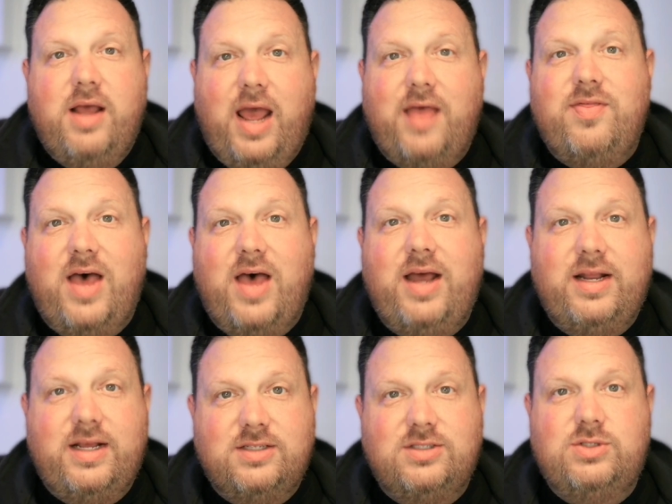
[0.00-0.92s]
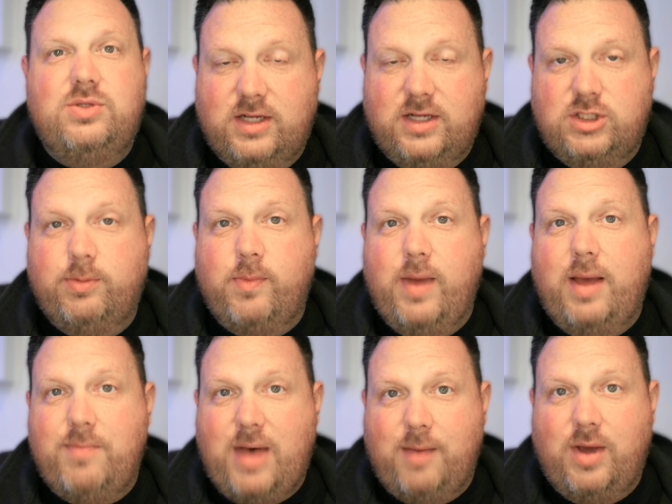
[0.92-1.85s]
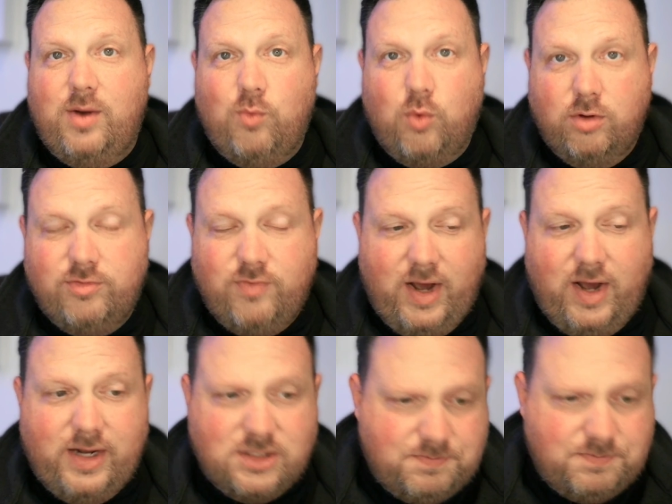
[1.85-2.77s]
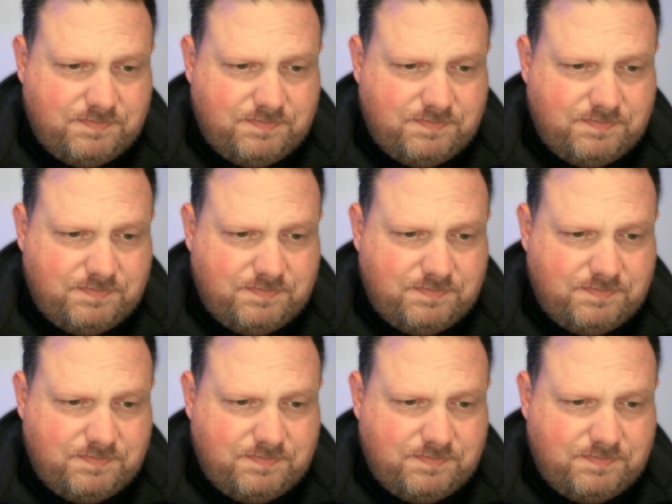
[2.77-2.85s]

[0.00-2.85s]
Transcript: and that is Superman Batman World's Finest.